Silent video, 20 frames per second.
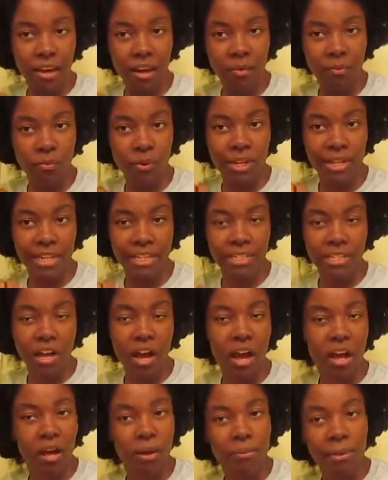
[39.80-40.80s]
of what I
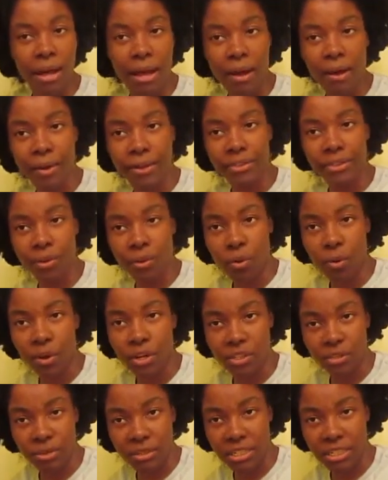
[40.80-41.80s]
talk about in the
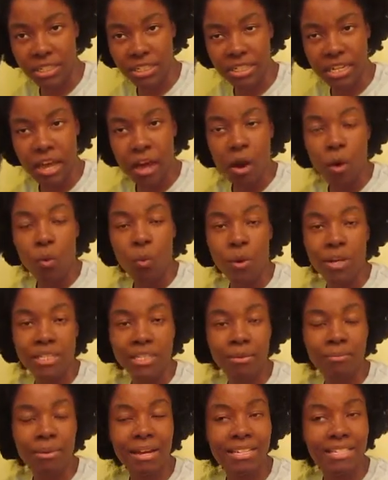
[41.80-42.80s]
course, which is
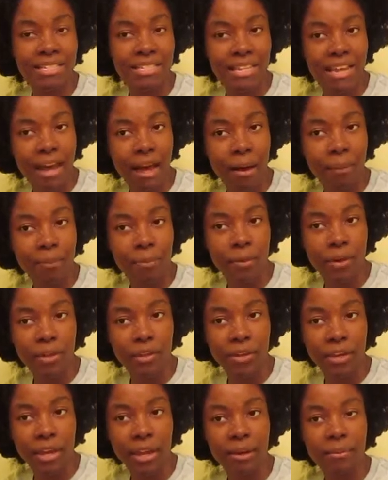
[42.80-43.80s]
what's in my scalp
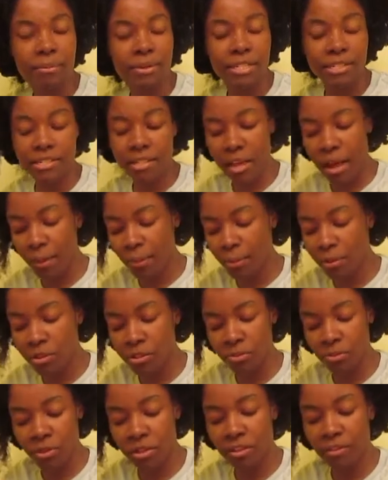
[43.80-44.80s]
oil, okay? My scalp oil
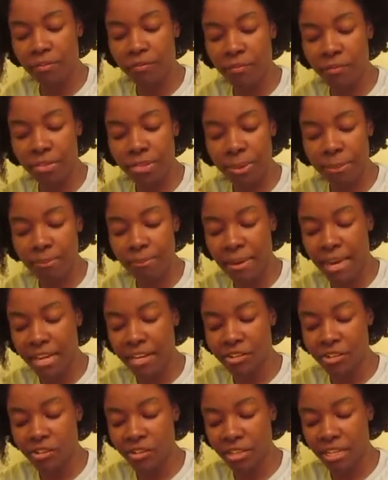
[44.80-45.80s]
is one of the
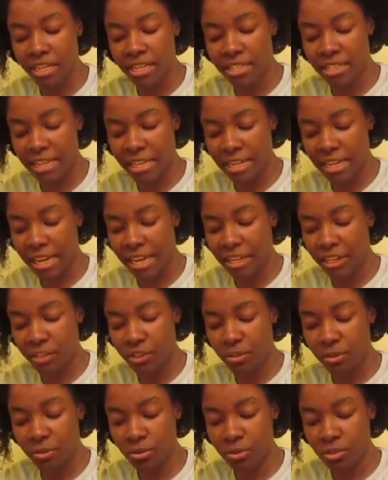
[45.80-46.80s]
major things that I
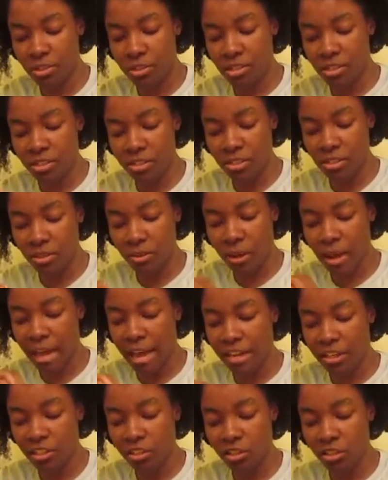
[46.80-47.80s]
use to
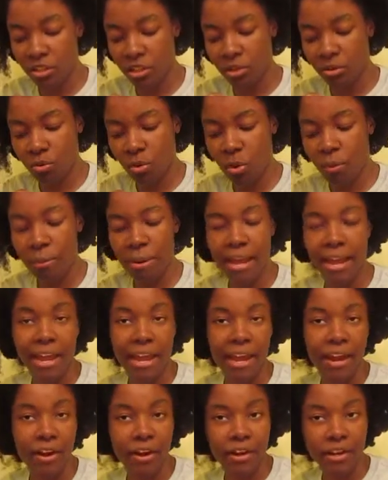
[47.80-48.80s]
actually grow my
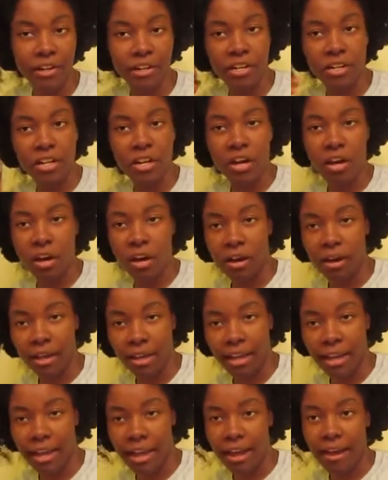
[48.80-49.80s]
hair,
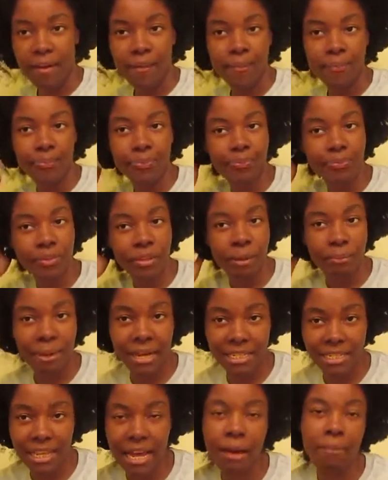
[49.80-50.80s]
okay?
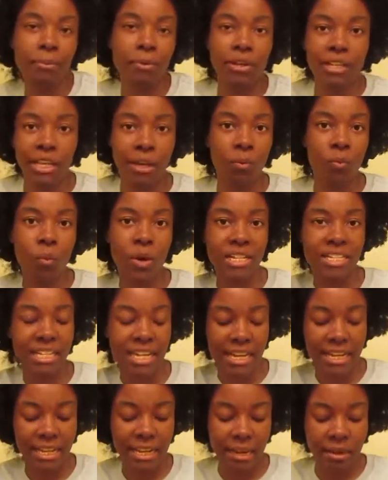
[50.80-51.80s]
My scalp oil, like what's
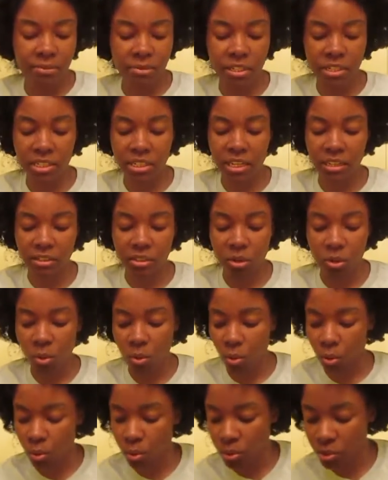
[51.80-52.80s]
in it? I'm just like
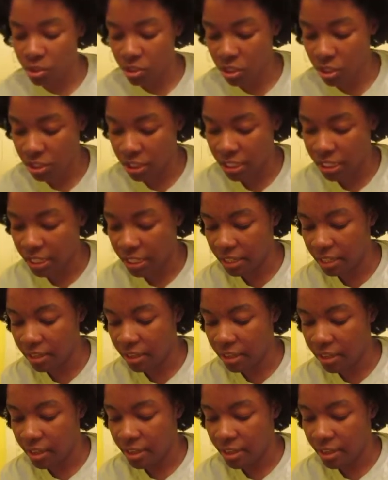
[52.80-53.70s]
totally